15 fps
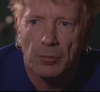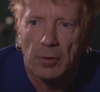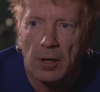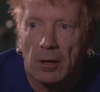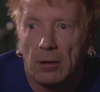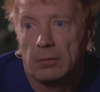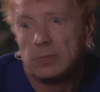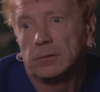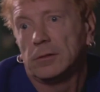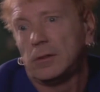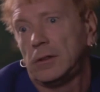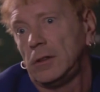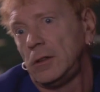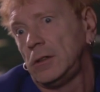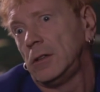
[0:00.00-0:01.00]
Well,
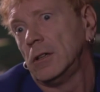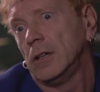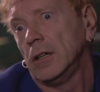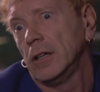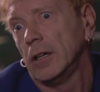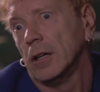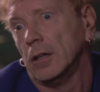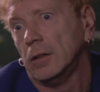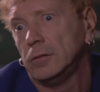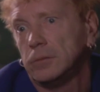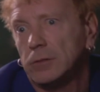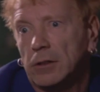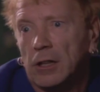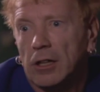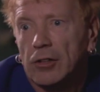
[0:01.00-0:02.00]
you know,
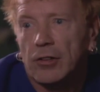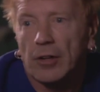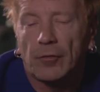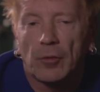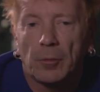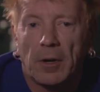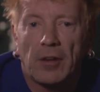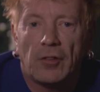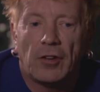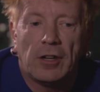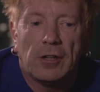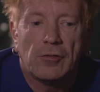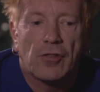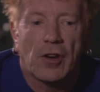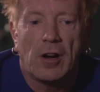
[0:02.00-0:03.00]
you have to wait till
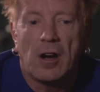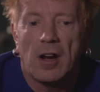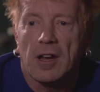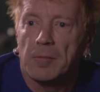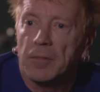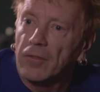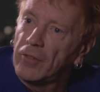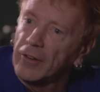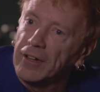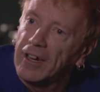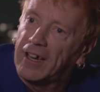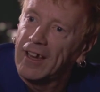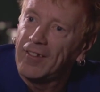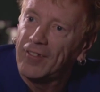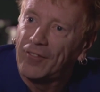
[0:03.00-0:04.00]
you die before you
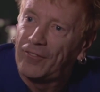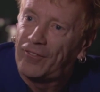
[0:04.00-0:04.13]
get the